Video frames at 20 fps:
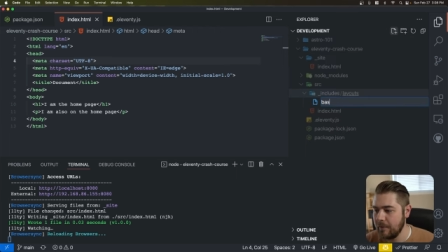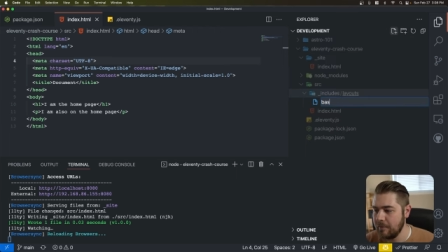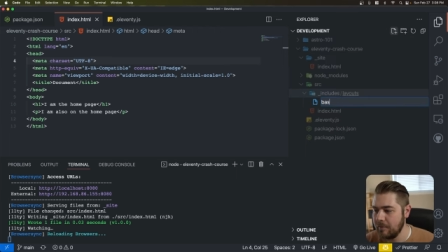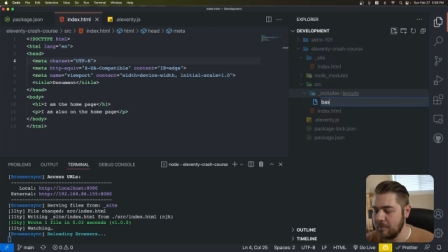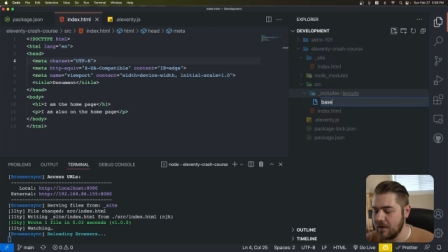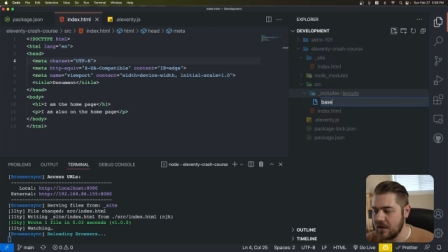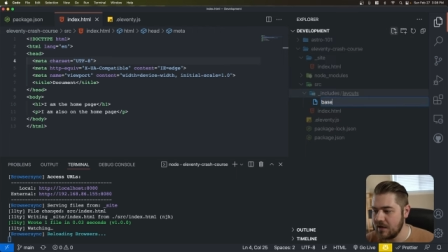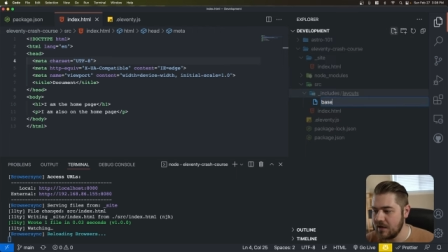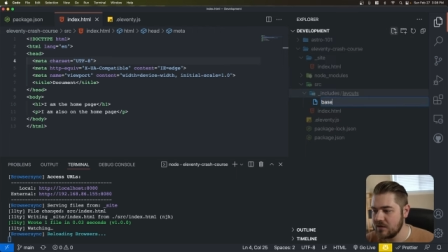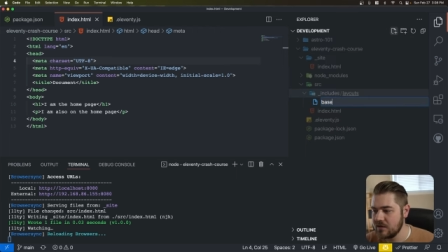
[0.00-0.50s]

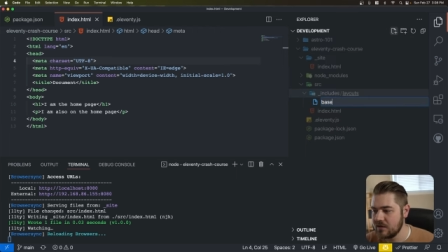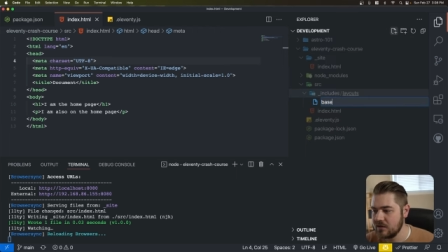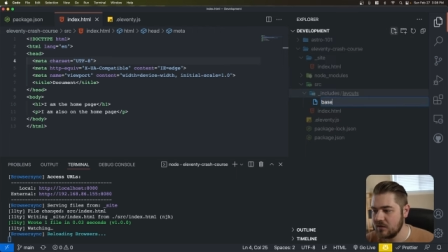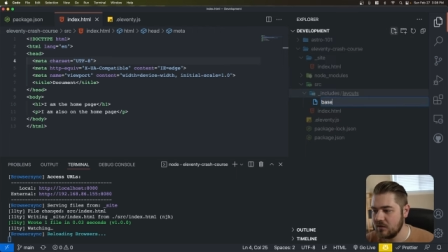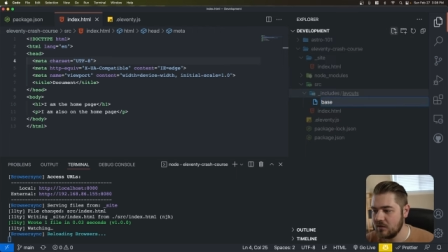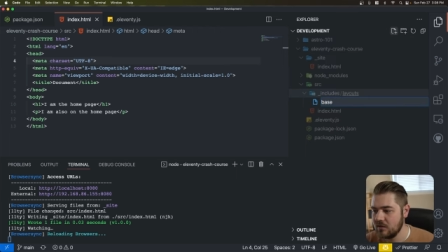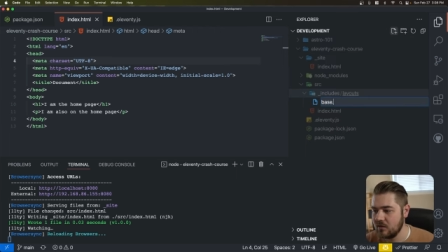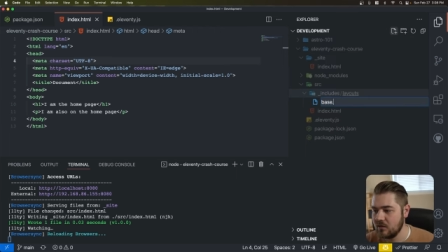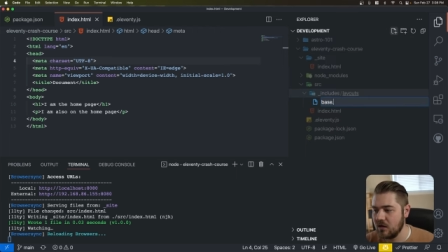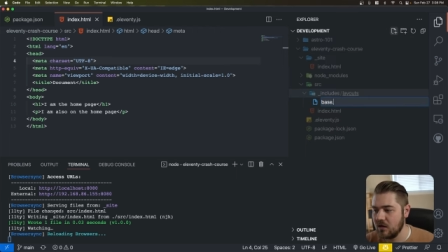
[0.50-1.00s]

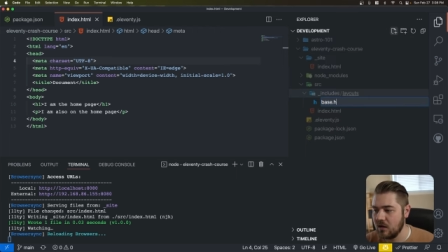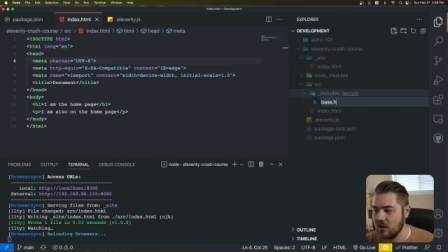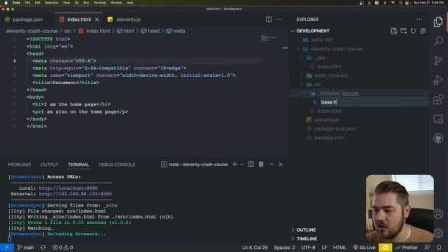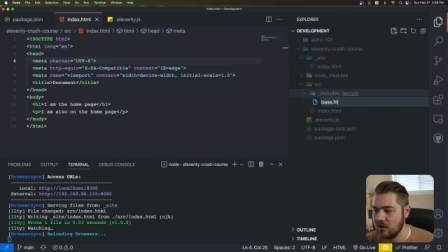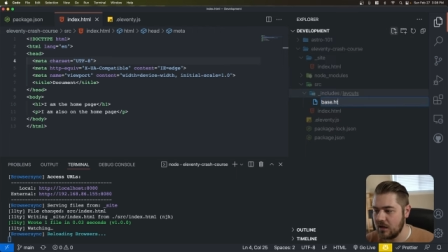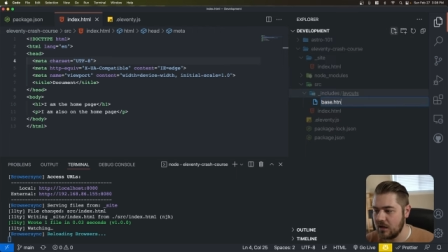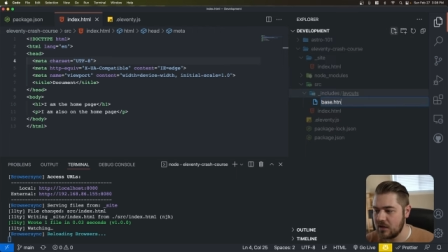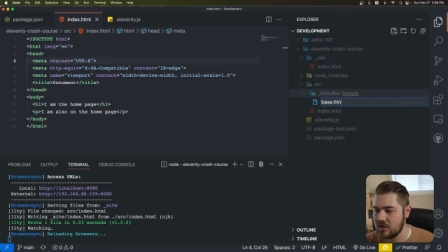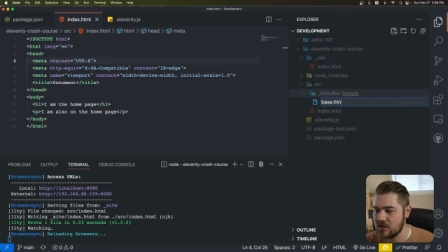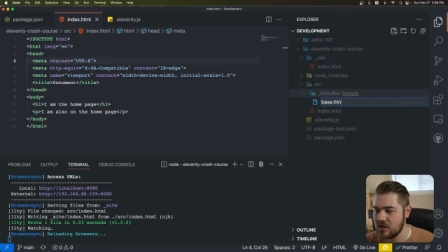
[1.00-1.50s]

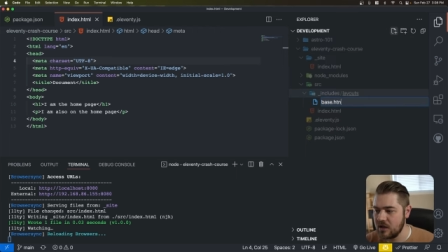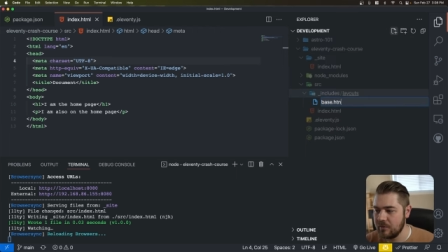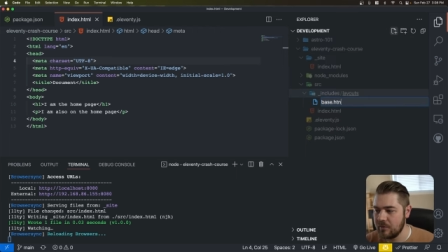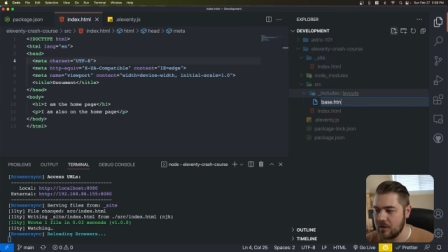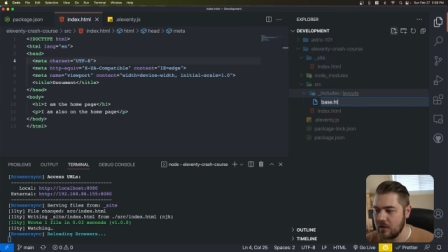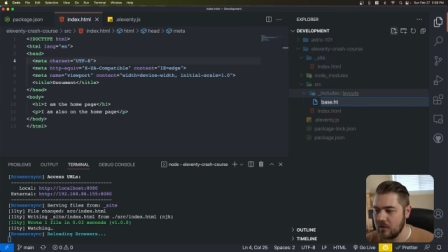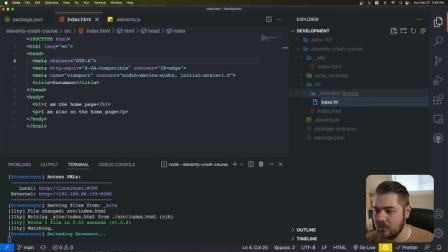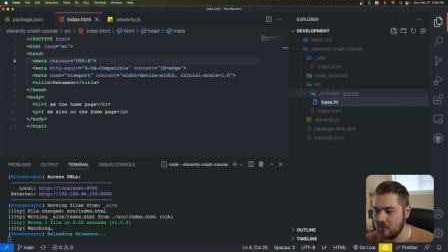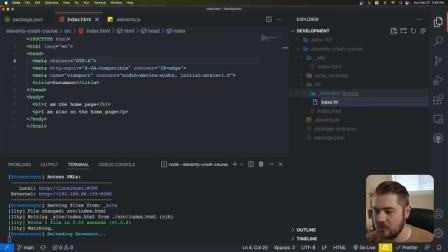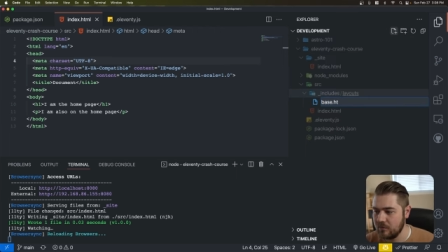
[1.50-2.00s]

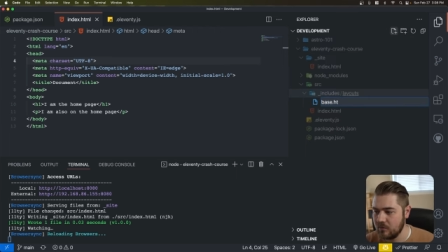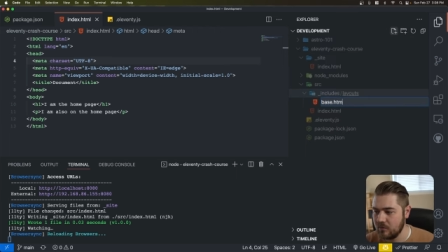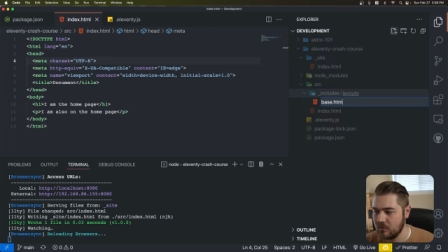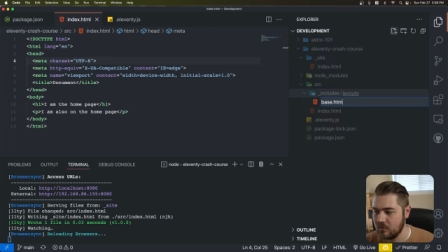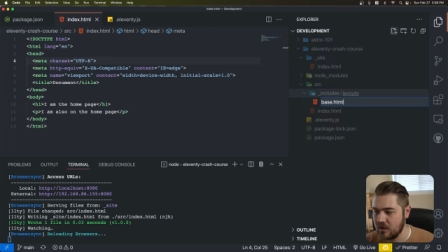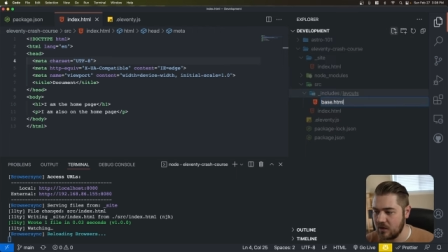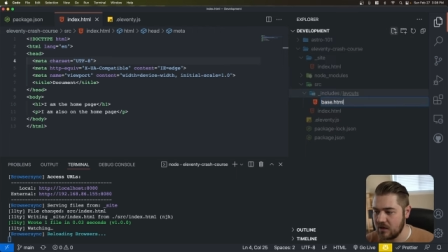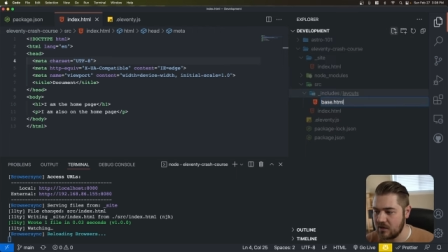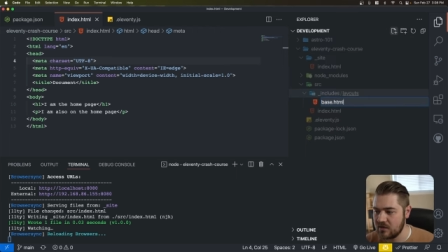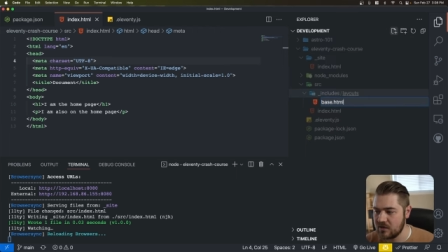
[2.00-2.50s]
base.html
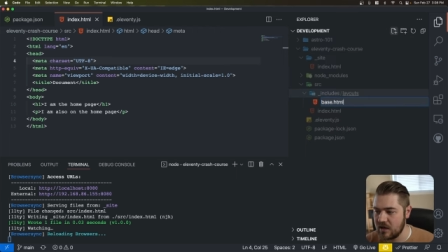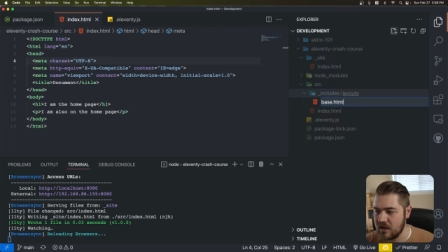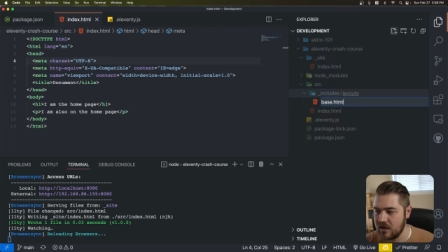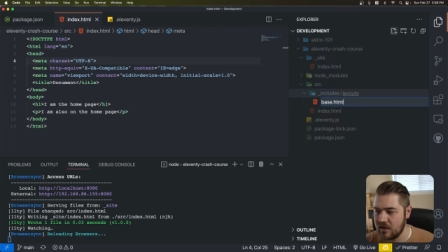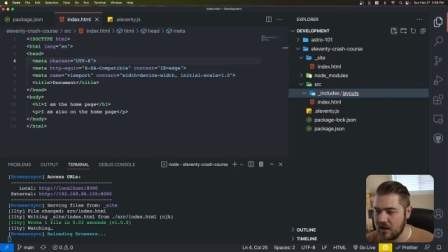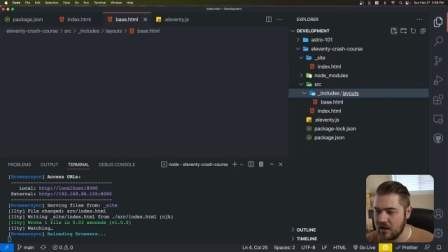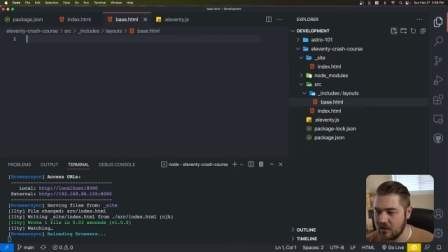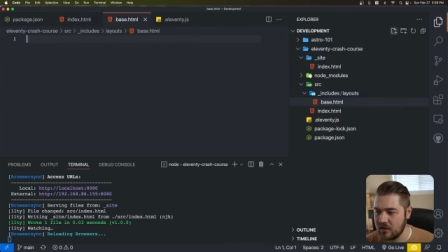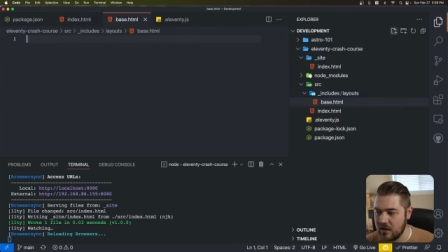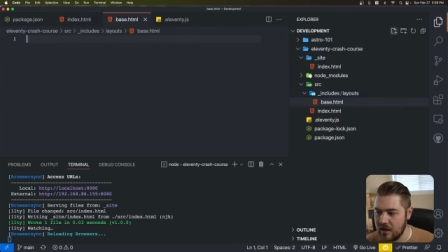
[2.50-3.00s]
inside of
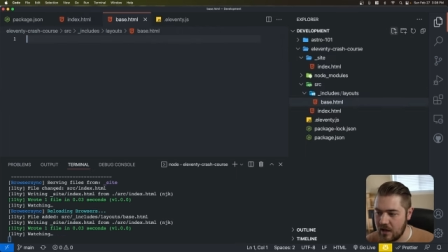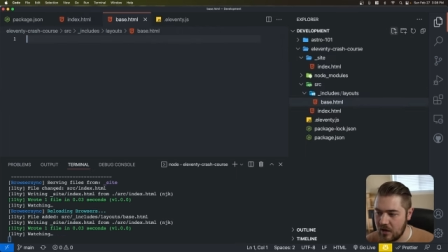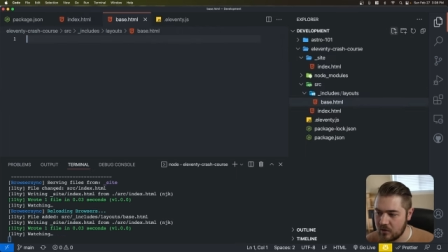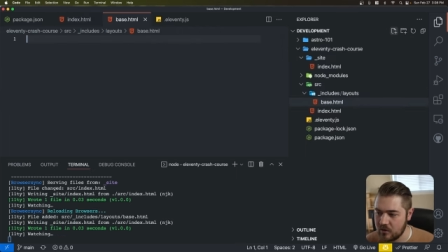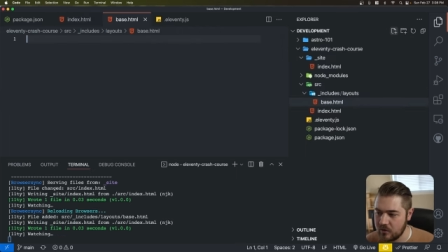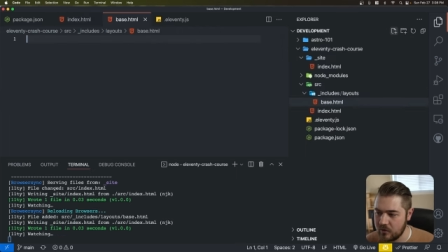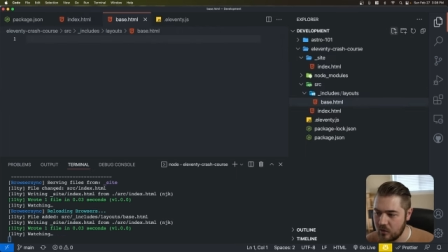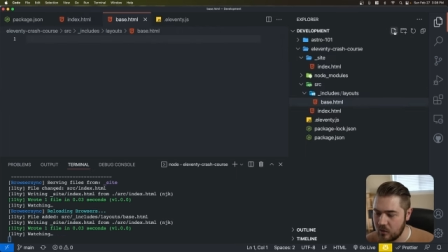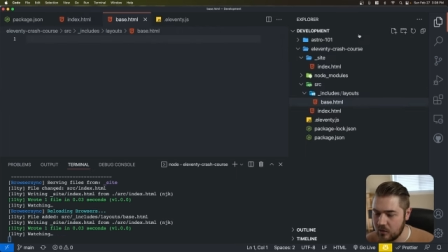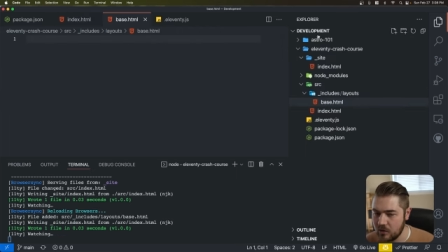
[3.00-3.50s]
that
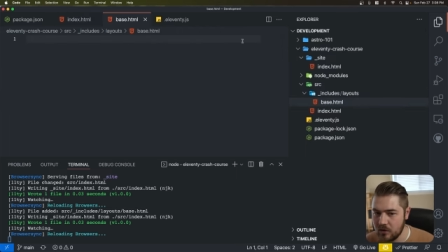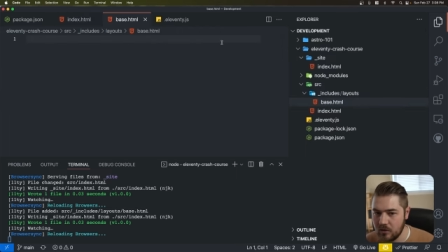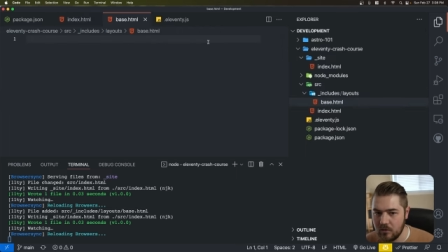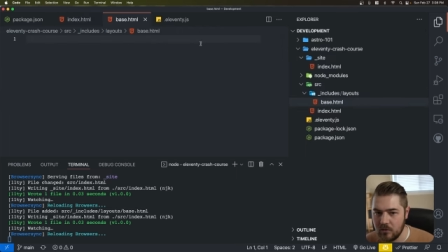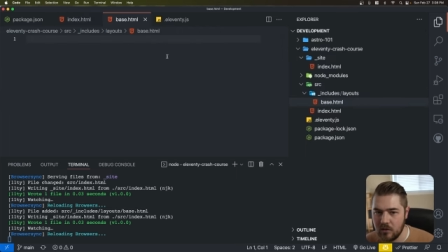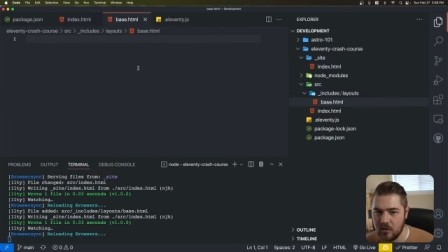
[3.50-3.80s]
layouts folder.